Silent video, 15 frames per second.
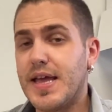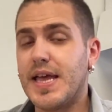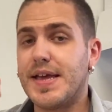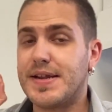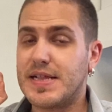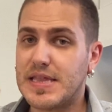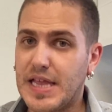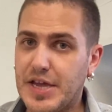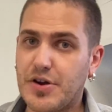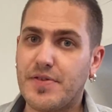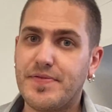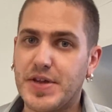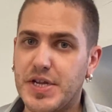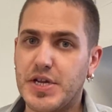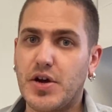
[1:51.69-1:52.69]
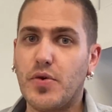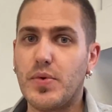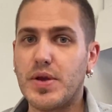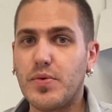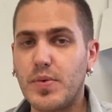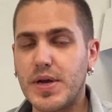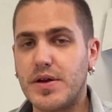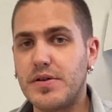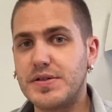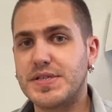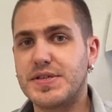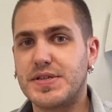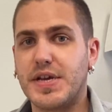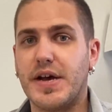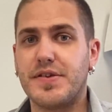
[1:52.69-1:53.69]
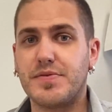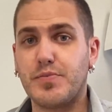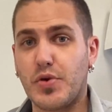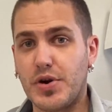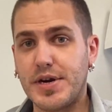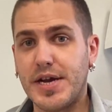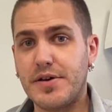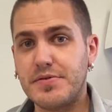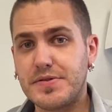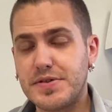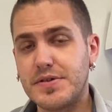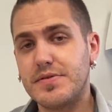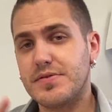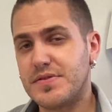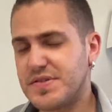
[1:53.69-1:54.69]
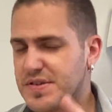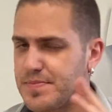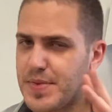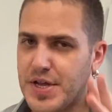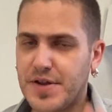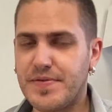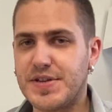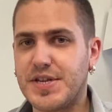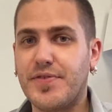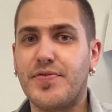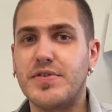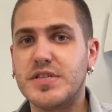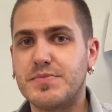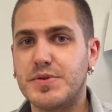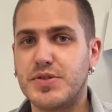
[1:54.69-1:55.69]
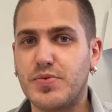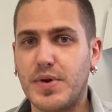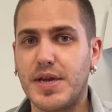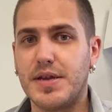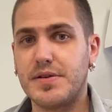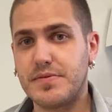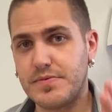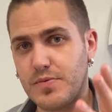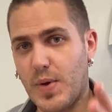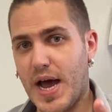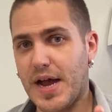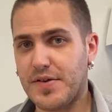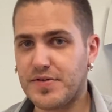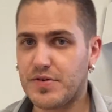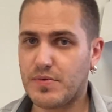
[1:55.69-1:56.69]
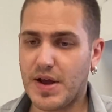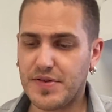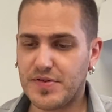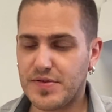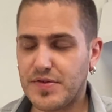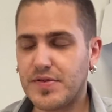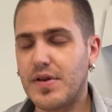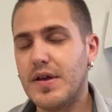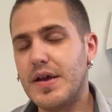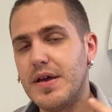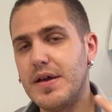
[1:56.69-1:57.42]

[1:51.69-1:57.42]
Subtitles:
In a later video, we will discuss burnout. There's a bit of a difference between wax and resins,